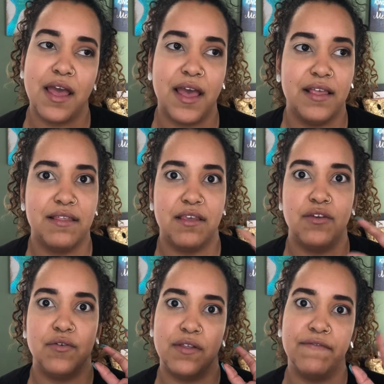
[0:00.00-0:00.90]
as
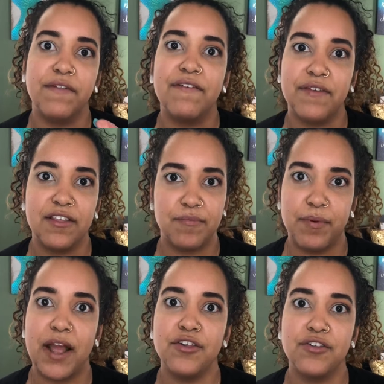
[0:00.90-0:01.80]
use the fluffiest
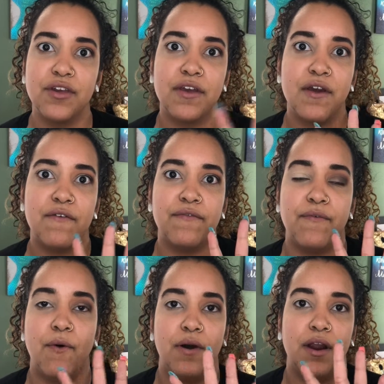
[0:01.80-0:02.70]
brush
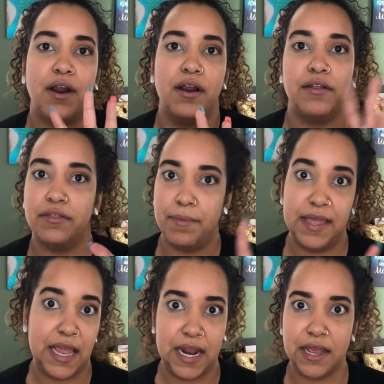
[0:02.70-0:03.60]
for the
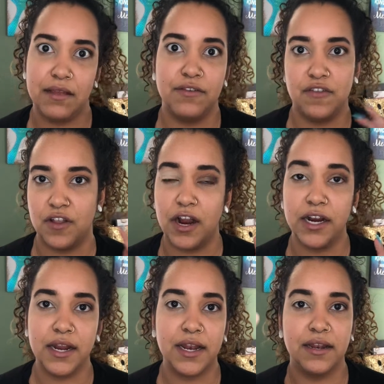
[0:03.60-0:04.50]
beginning to
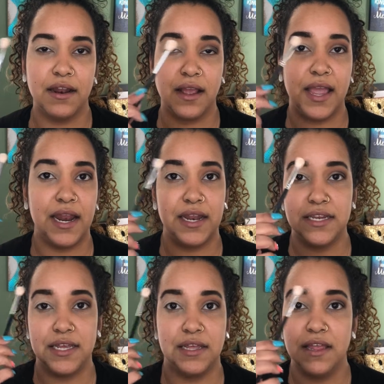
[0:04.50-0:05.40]
start and get
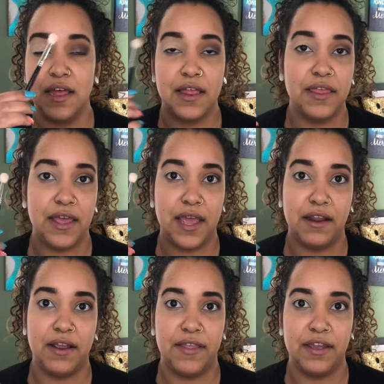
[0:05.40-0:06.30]
into the
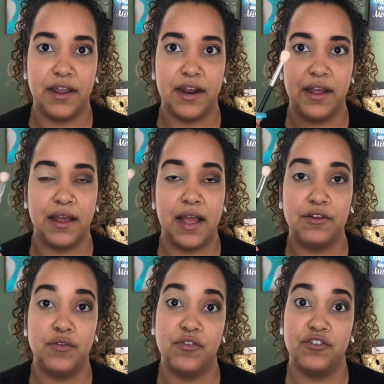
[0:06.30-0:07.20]
area that you're gonna
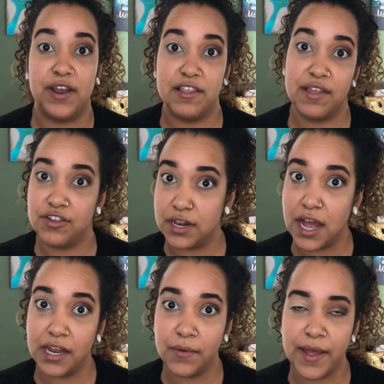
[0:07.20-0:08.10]
use your transition
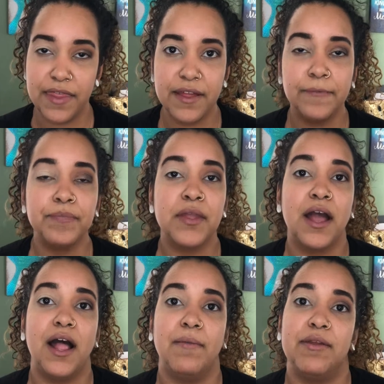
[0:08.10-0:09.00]
color with.
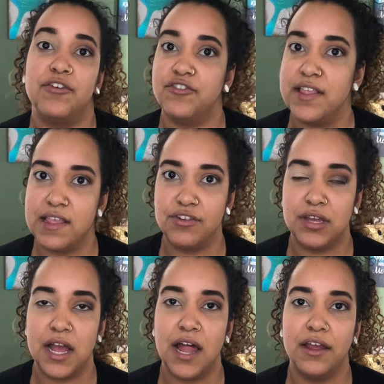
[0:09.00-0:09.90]
And your
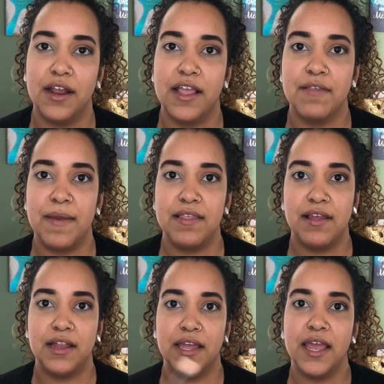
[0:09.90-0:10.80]
transition color is
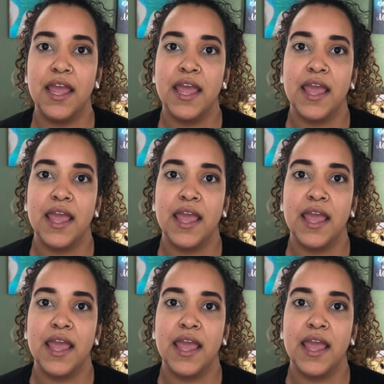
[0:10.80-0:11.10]
basically